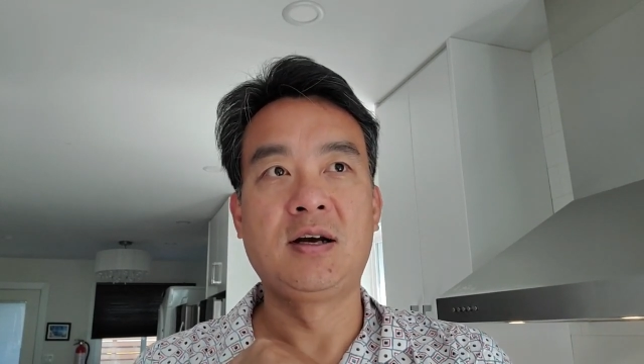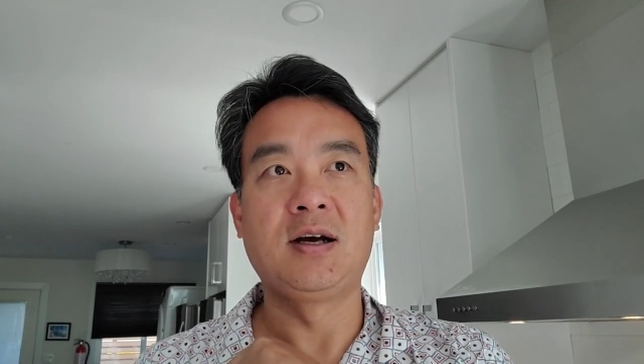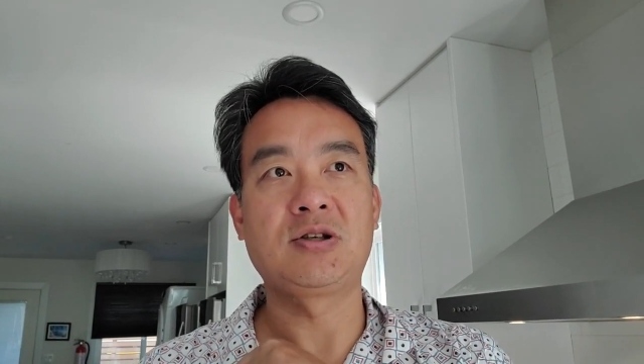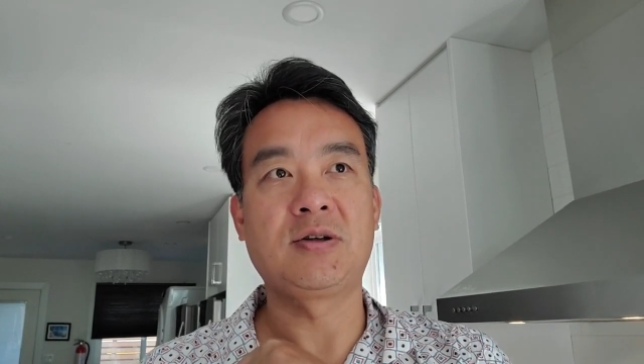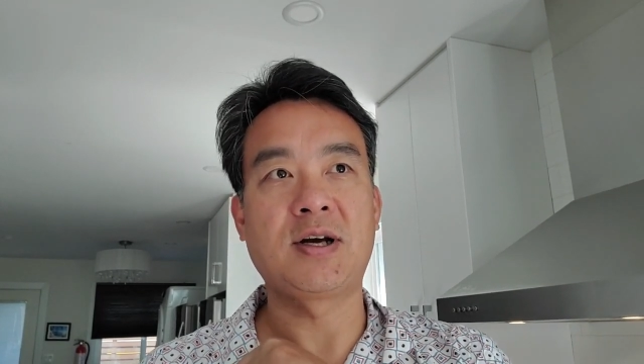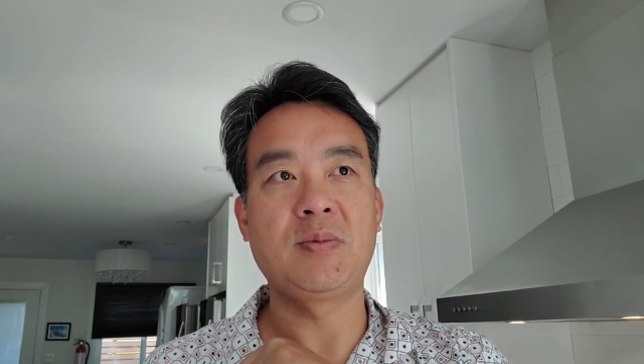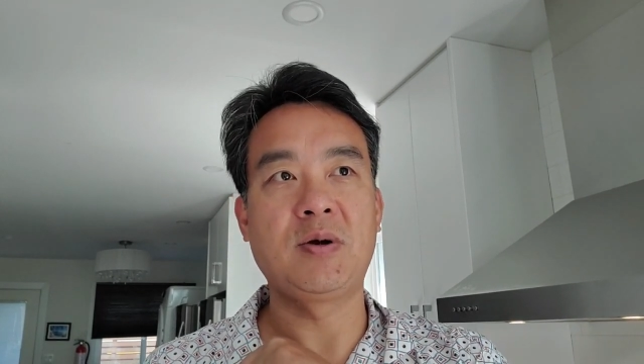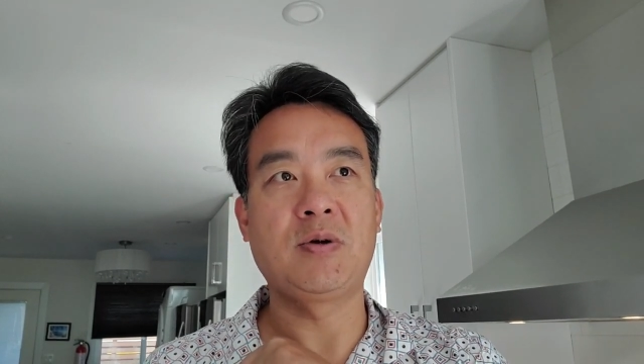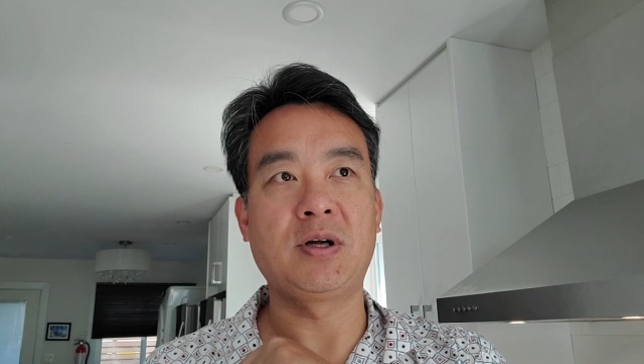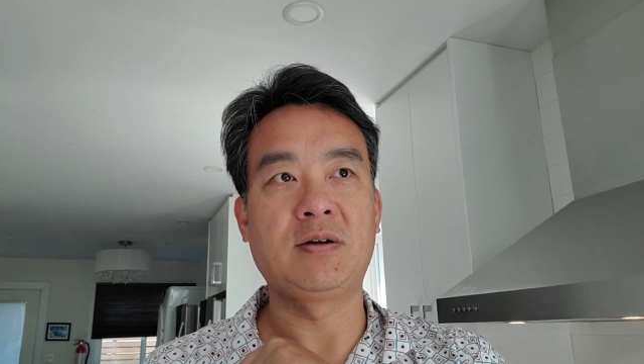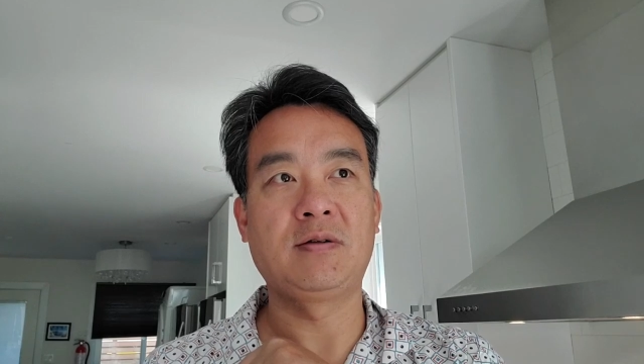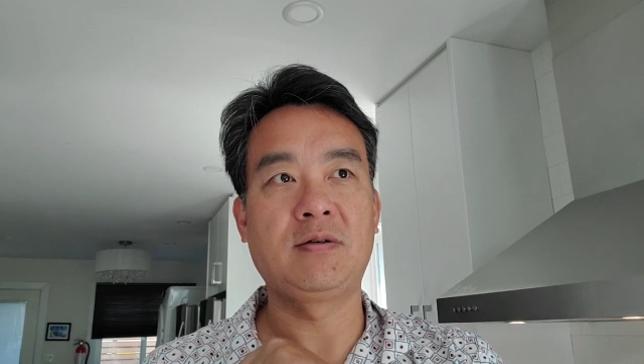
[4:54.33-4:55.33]
so that'd be
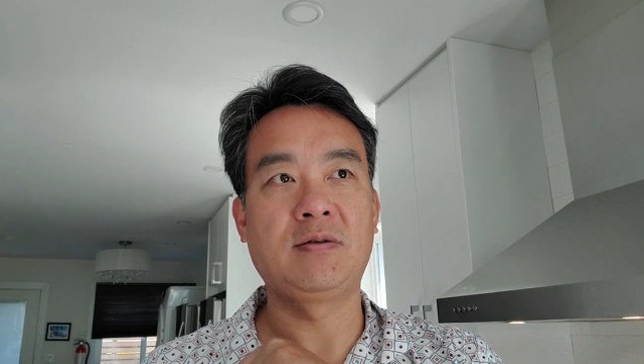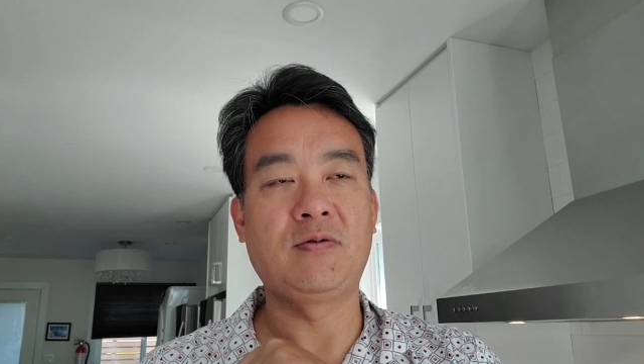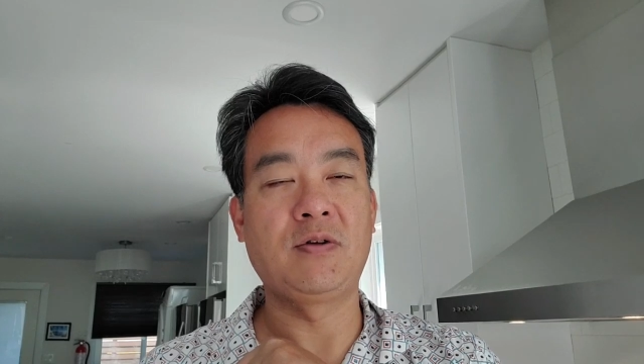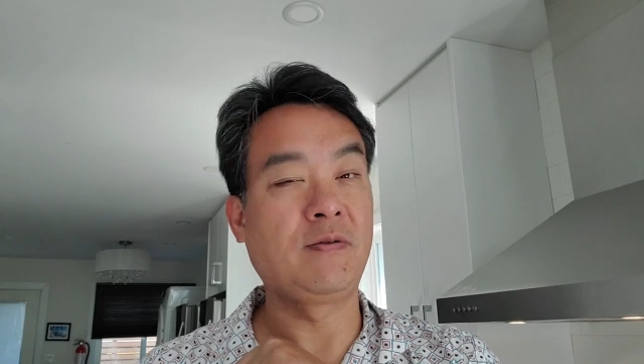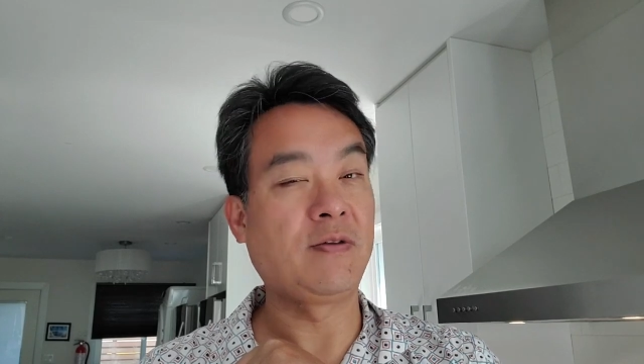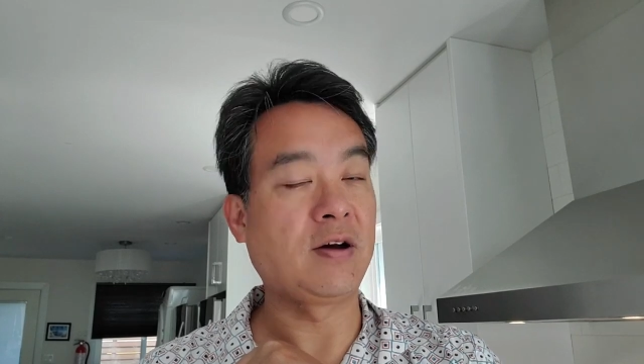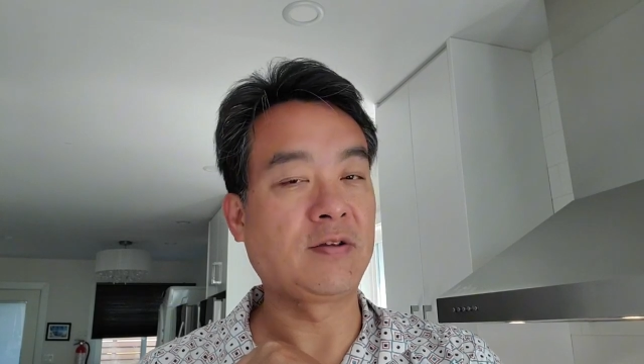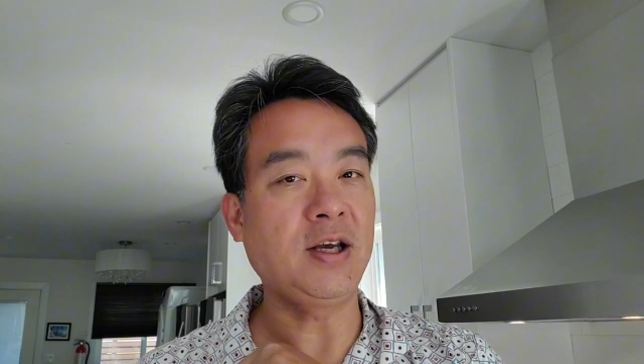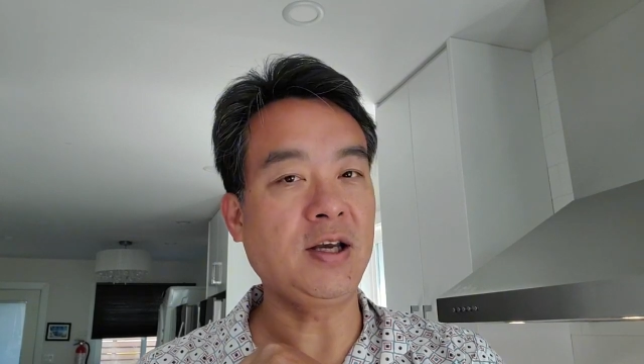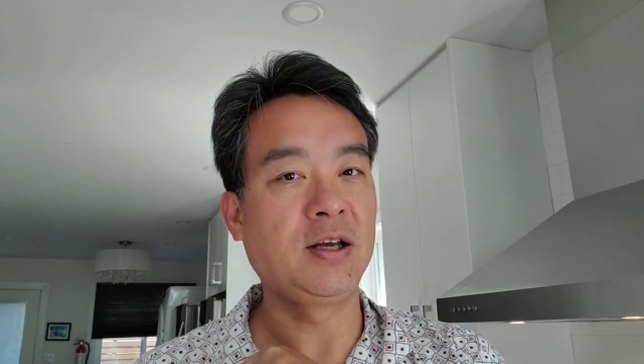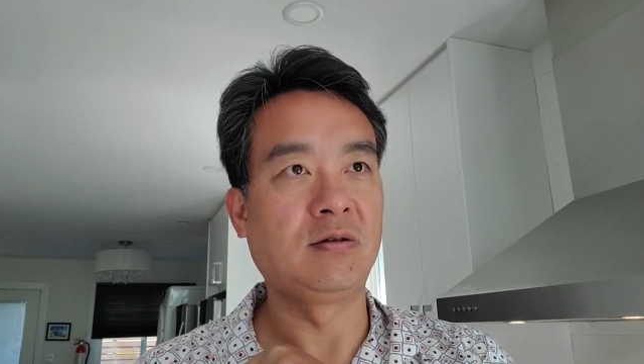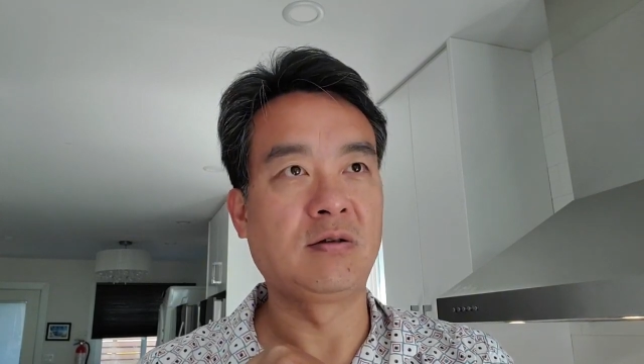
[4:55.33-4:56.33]
what,
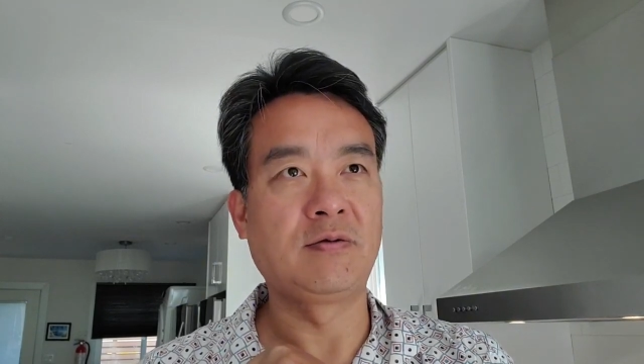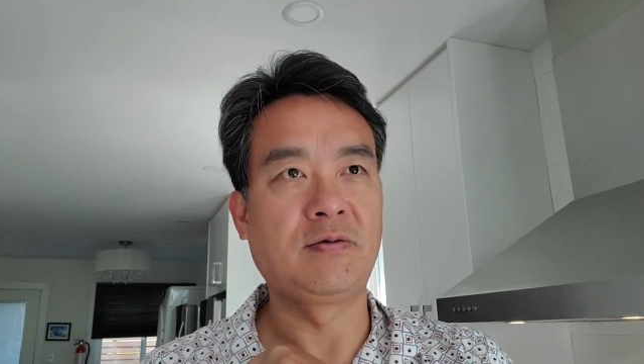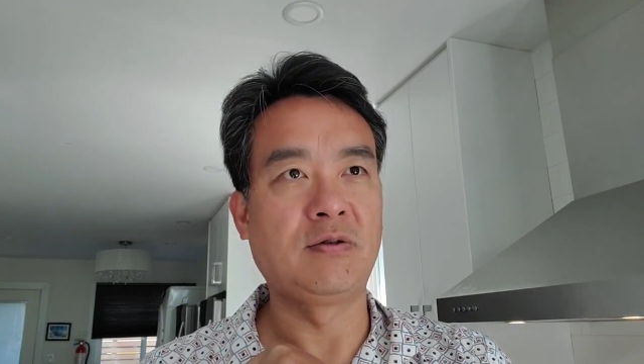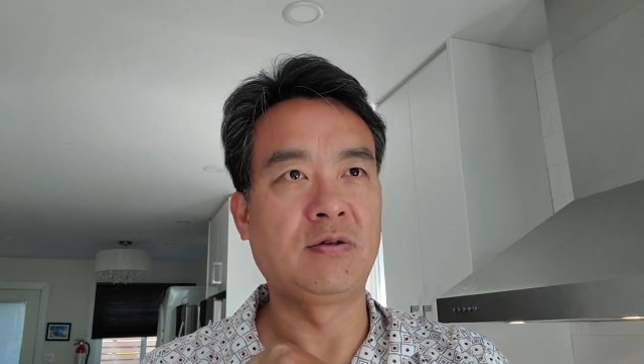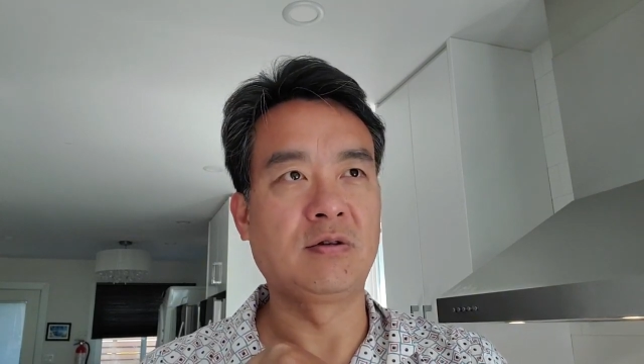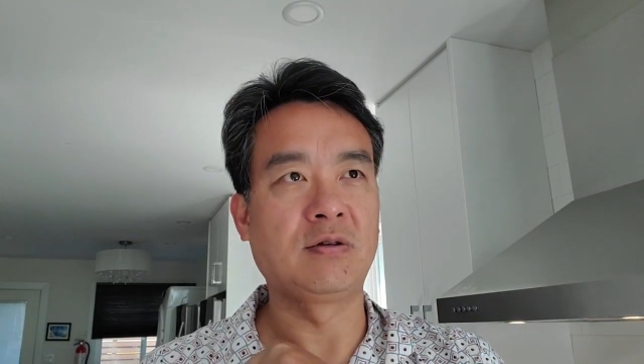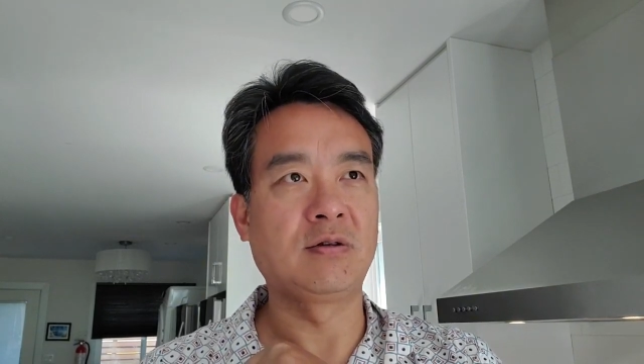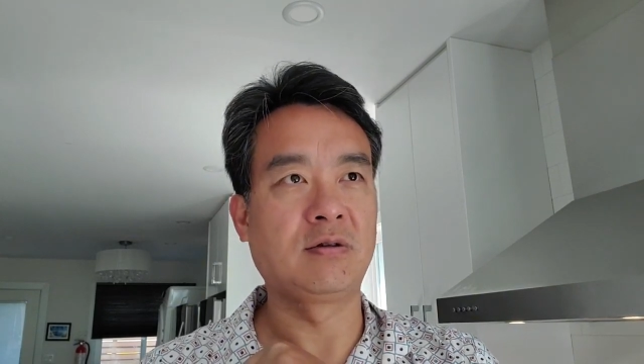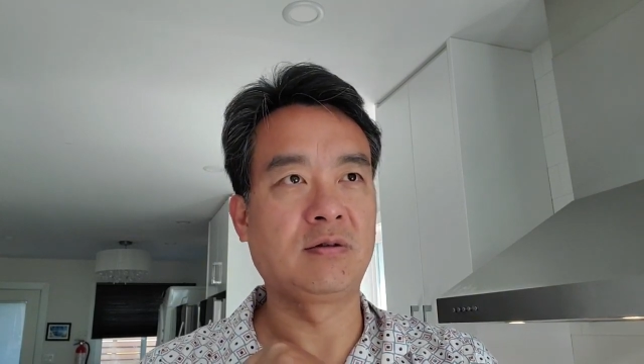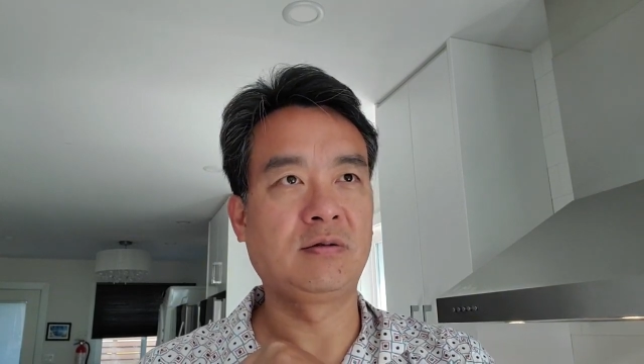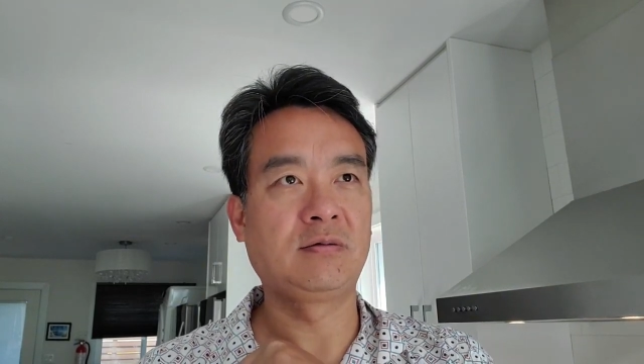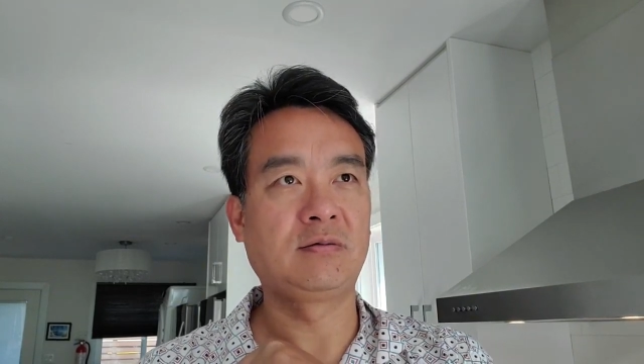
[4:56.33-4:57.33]
$45K
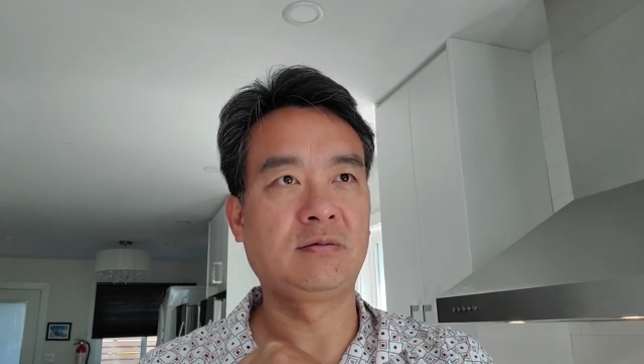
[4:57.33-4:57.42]
or